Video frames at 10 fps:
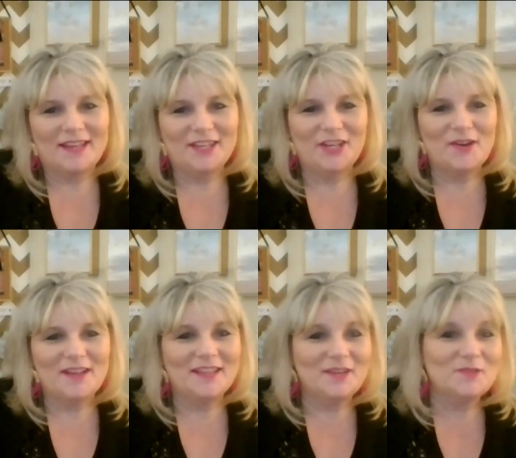And you
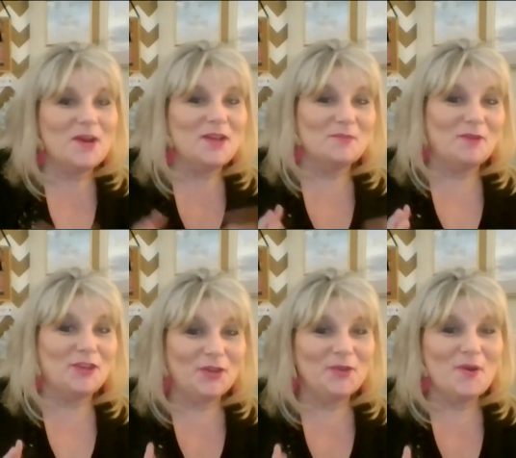know, what
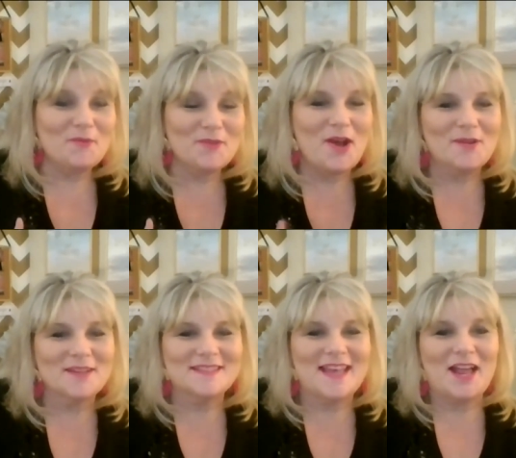what you don't know
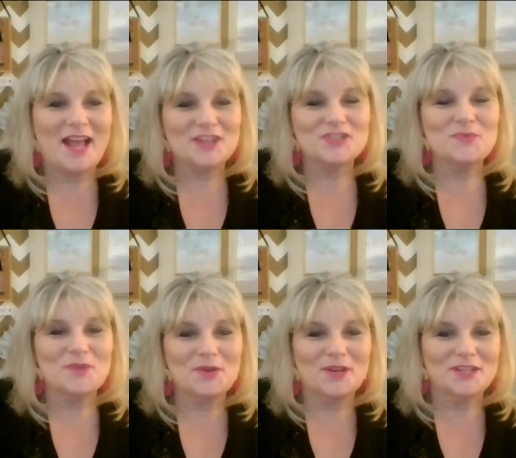is that actually
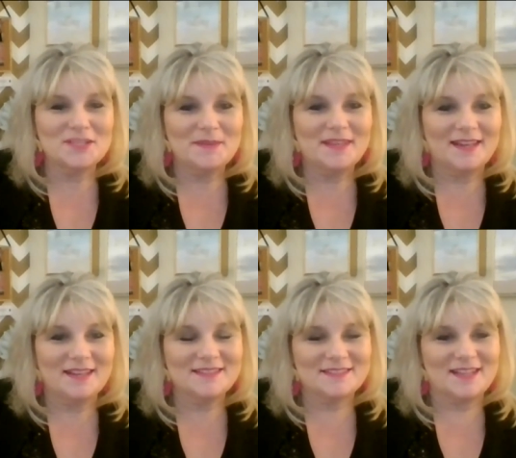when Courageous
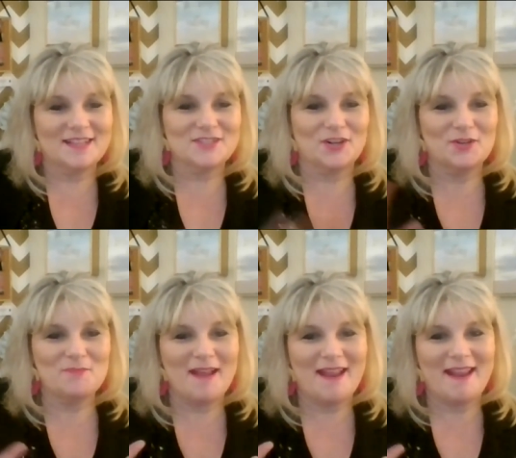Beginnings got
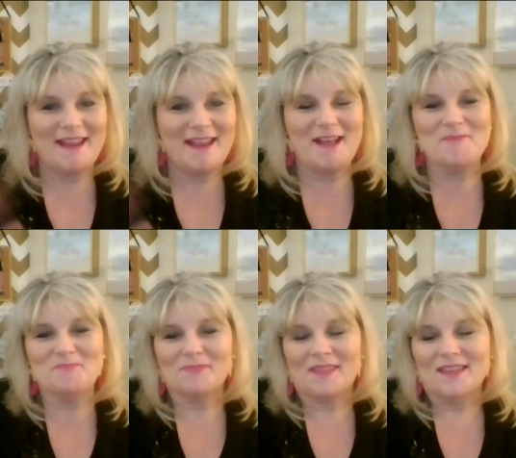started, my um,